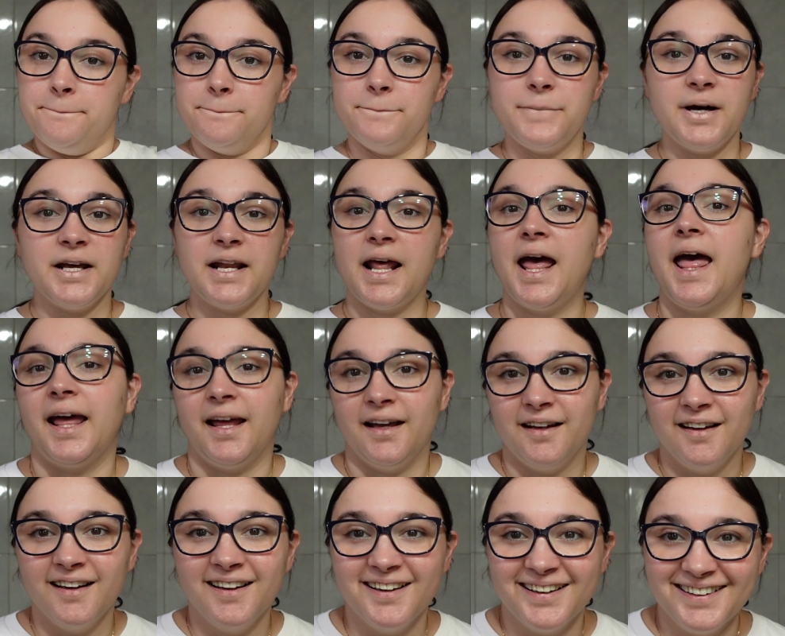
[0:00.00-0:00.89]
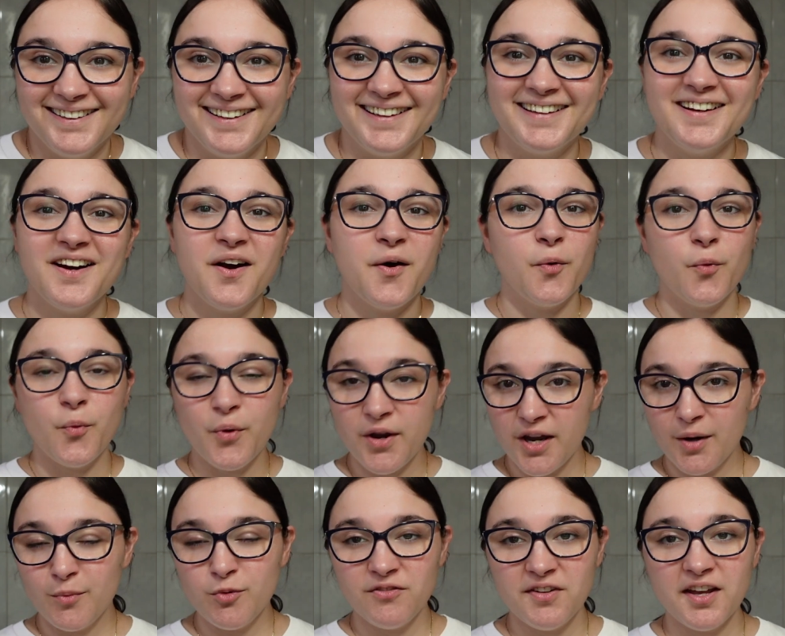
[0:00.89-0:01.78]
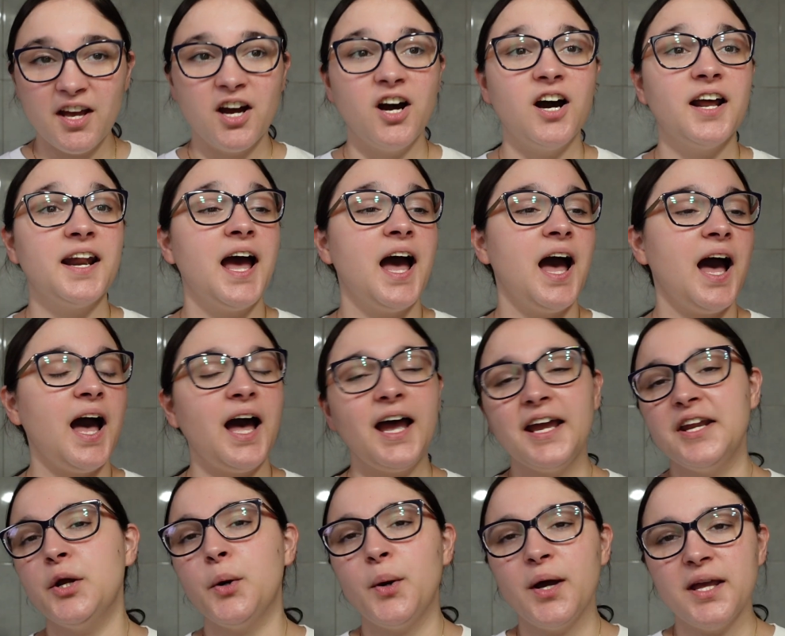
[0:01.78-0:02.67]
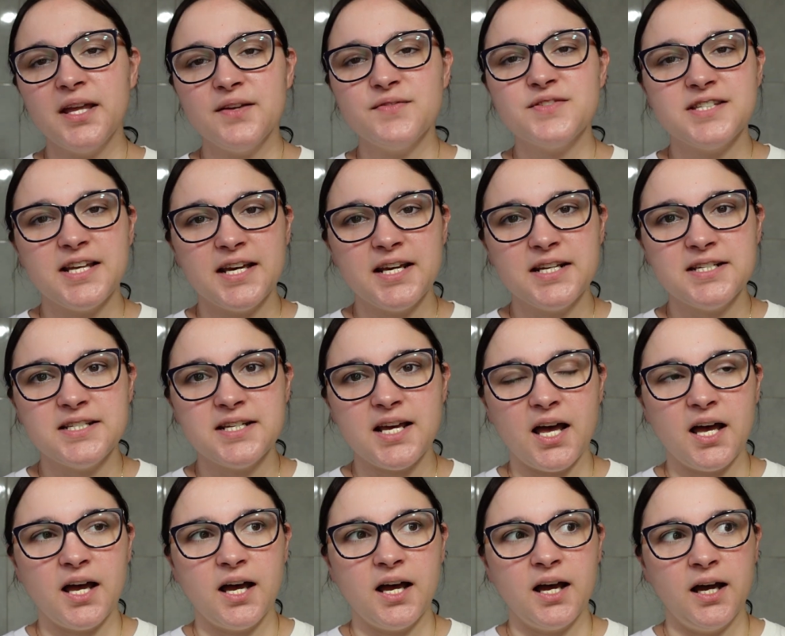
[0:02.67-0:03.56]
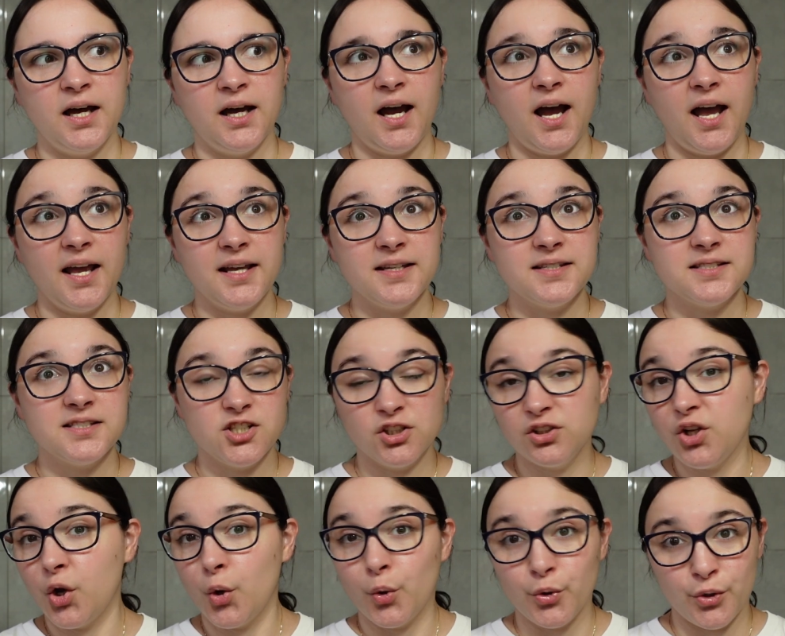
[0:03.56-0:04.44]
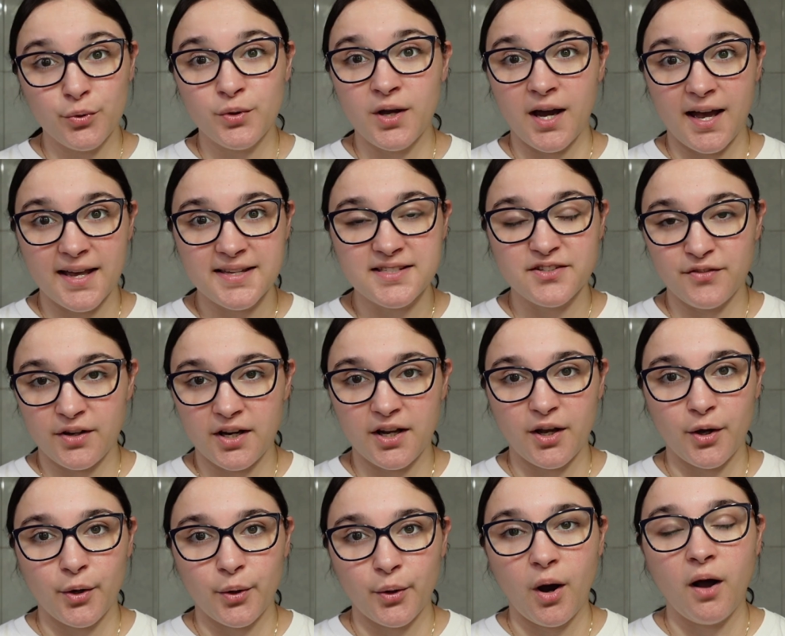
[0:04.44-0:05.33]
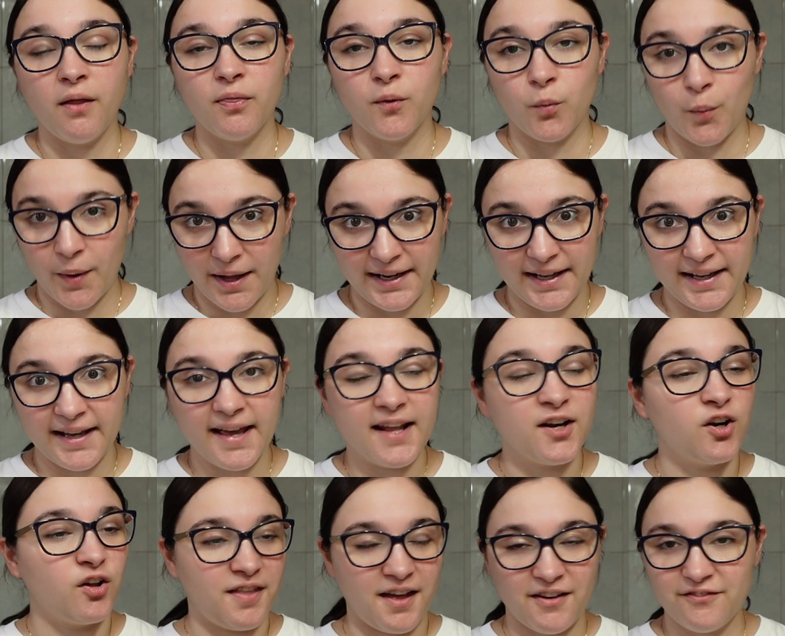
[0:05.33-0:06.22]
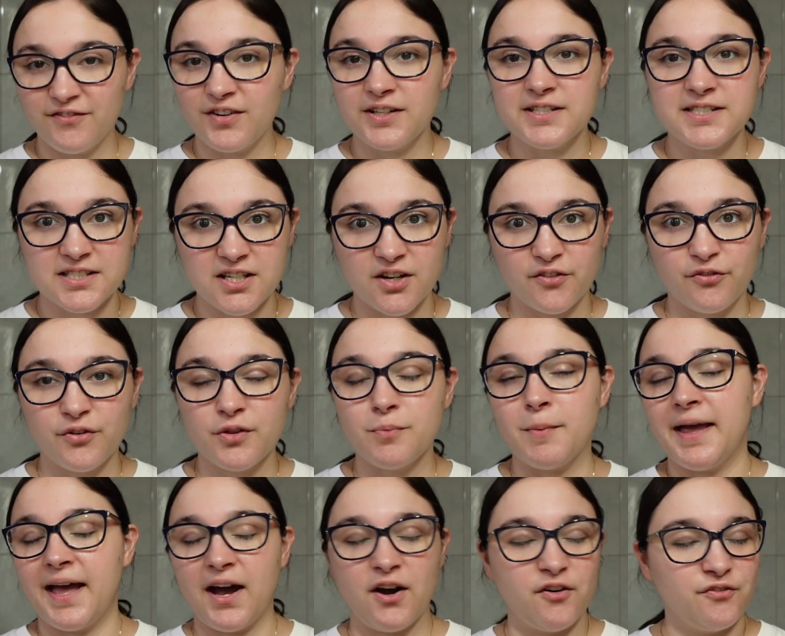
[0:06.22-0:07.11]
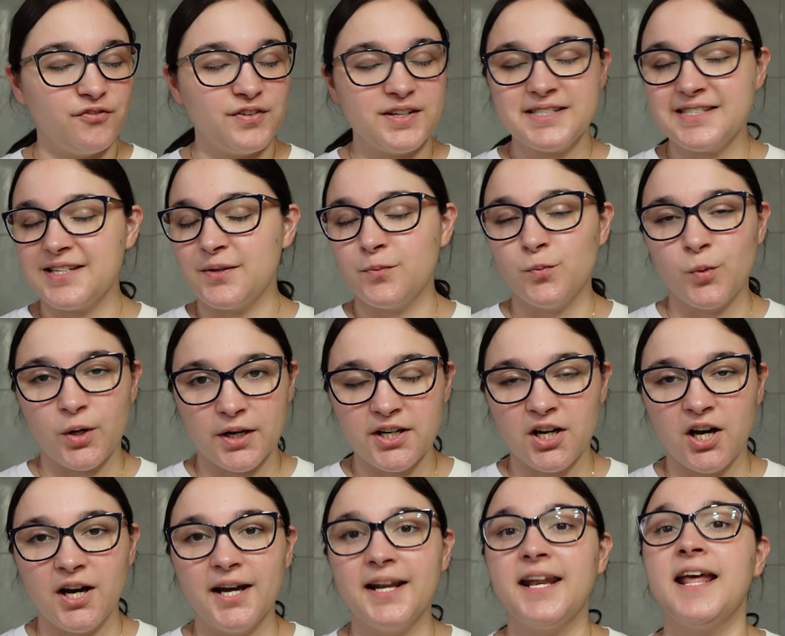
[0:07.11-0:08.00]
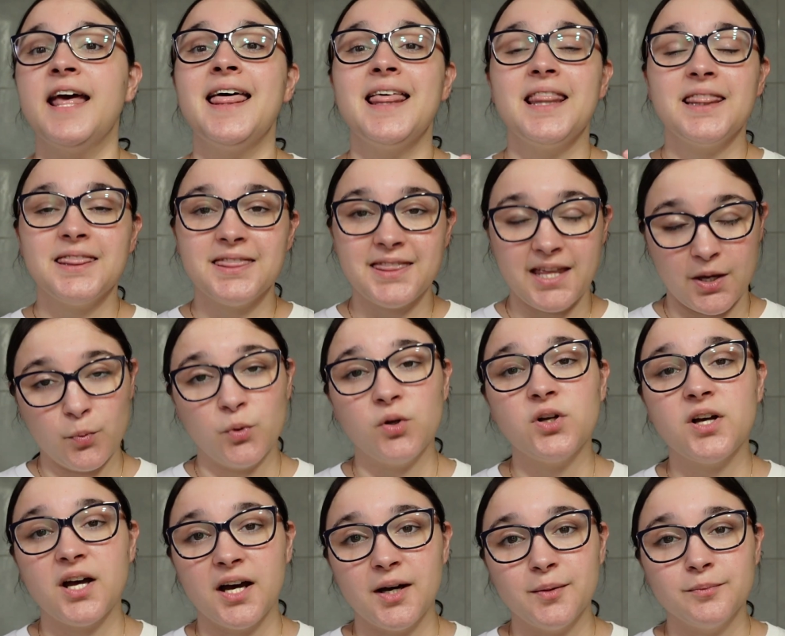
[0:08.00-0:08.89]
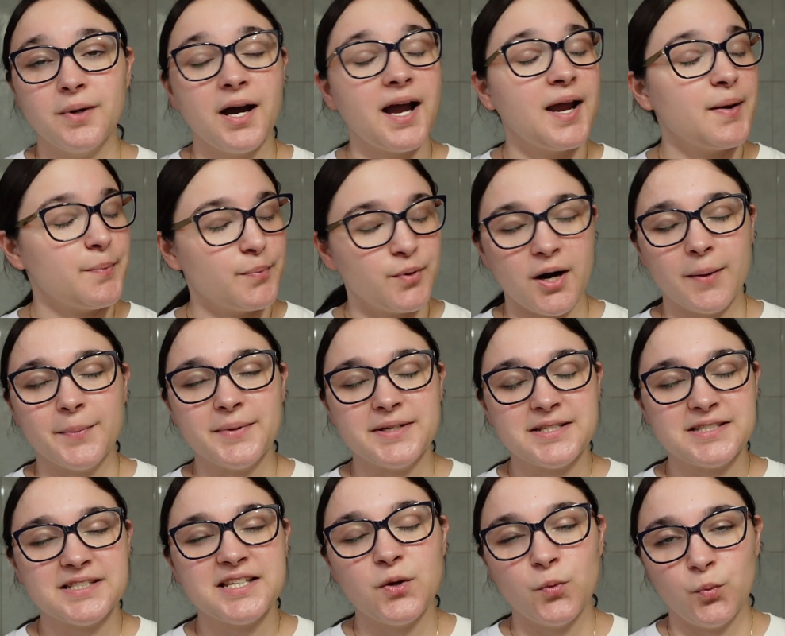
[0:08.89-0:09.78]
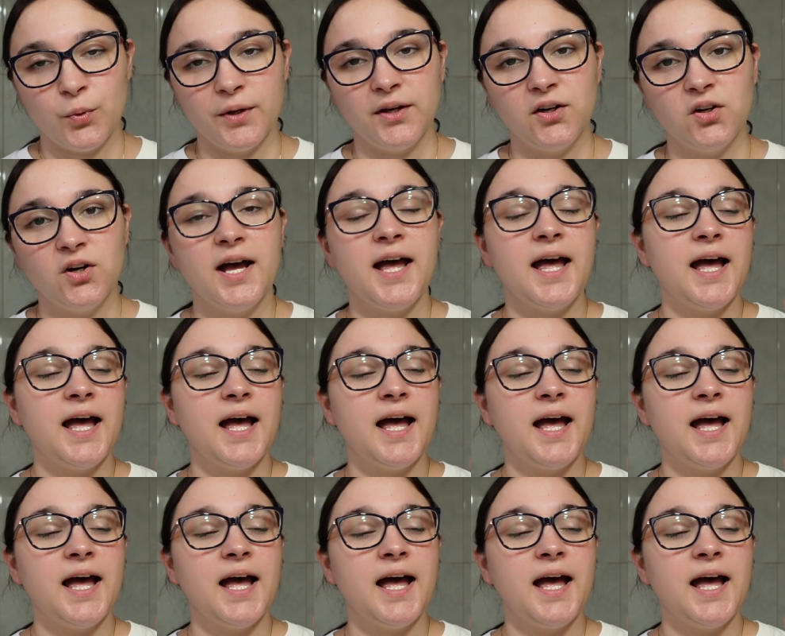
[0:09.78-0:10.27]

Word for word: But hey, we are moving on. I know I have said uh, I still owe you guys a video on the wedding and all that fun stuff with my outfits and whatnot. That will come, I promise, it will.